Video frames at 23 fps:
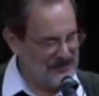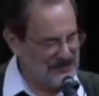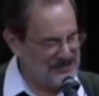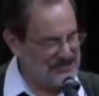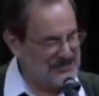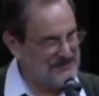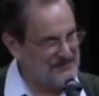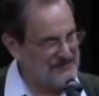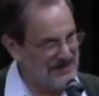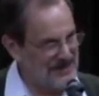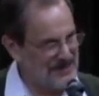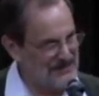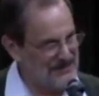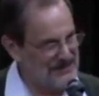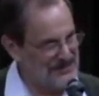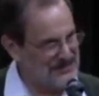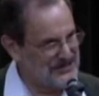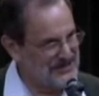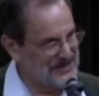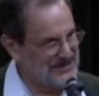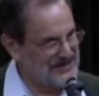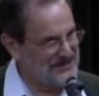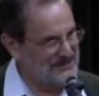what she
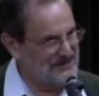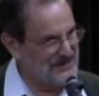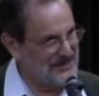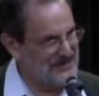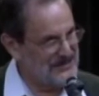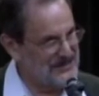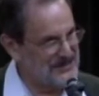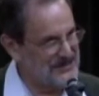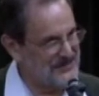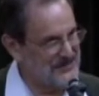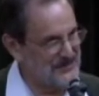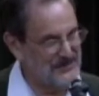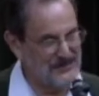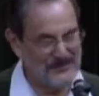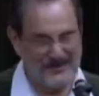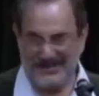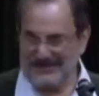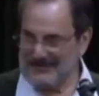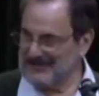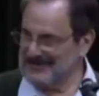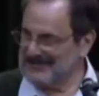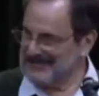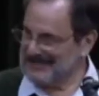published as the message from the
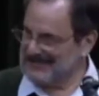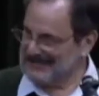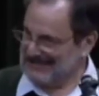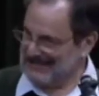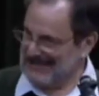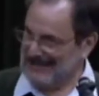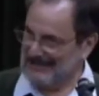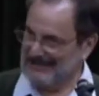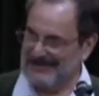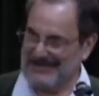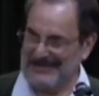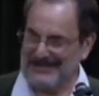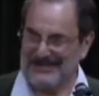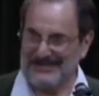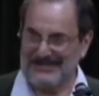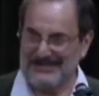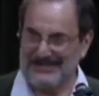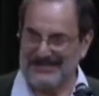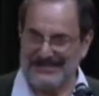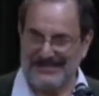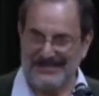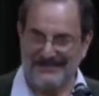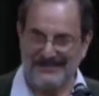ones was the same thing
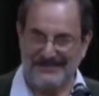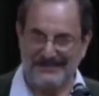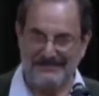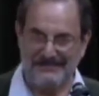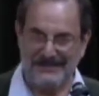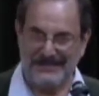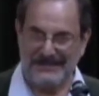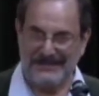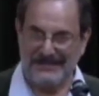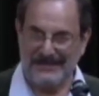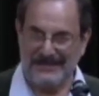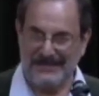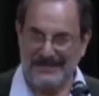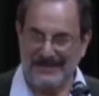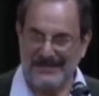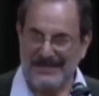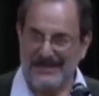that she'd given me.